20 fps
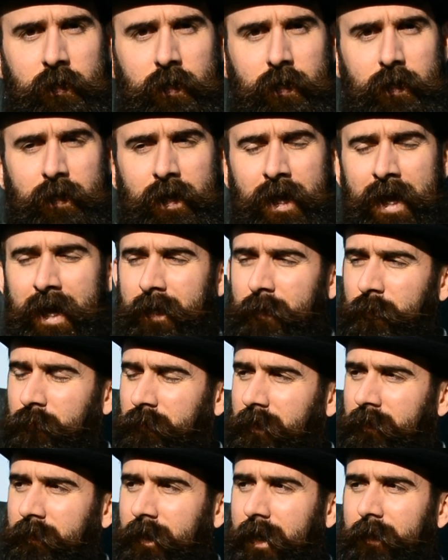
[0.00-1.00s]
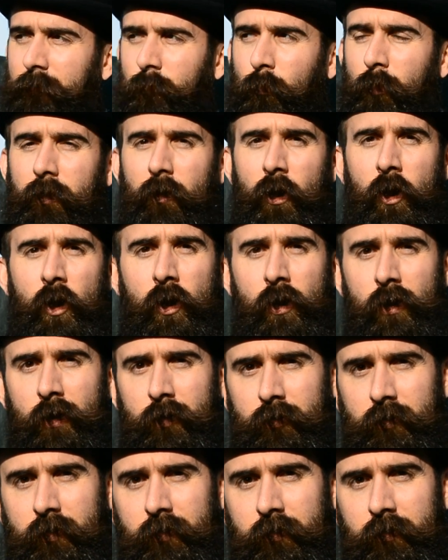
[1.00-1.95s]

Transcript: I usually say it's one of the harder